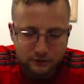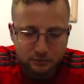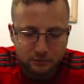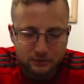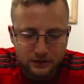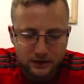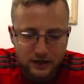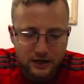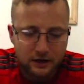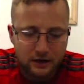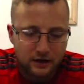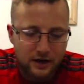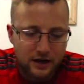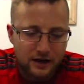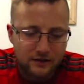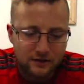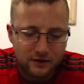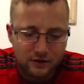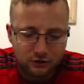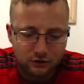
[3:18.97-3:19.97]
player
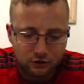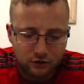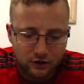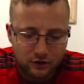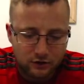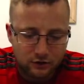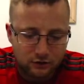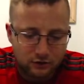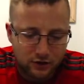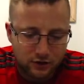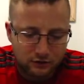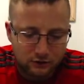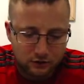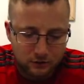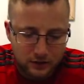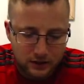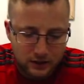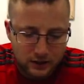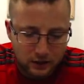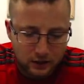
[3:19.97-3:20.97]
in this treasure chest. So
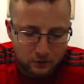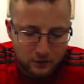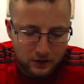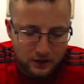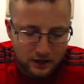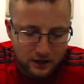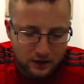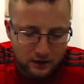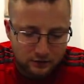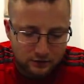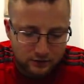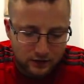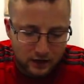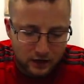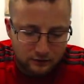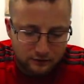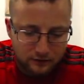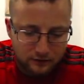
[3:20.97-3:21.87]
in here we get ourselves,